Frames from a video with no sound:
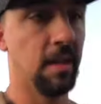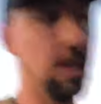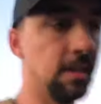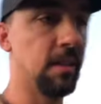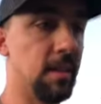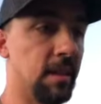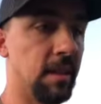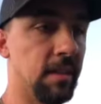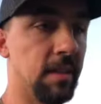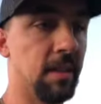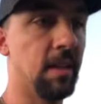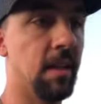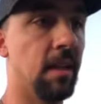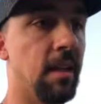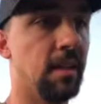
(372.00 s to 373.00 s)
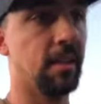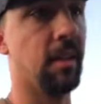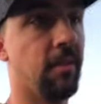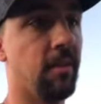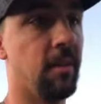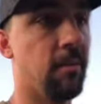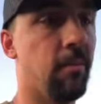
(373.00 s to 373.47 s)
6,
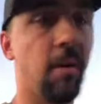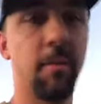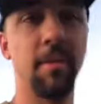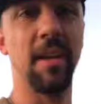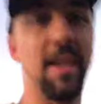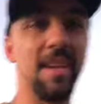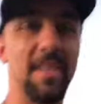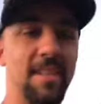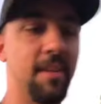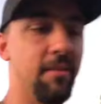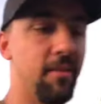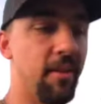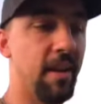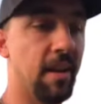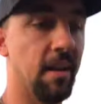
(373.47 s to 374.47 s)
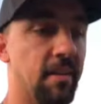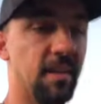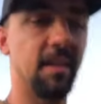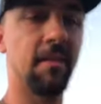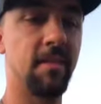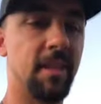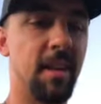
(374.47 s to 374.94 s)
probably like 7 or 8,
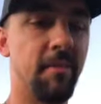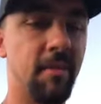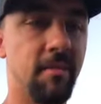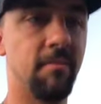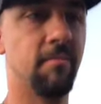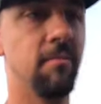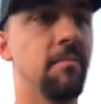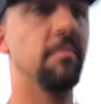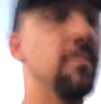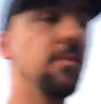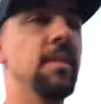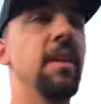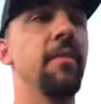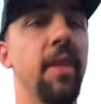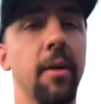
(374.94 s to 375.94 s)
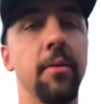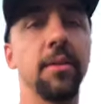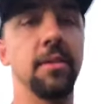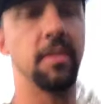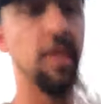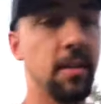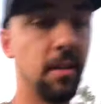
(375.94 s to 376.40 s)
7 hours.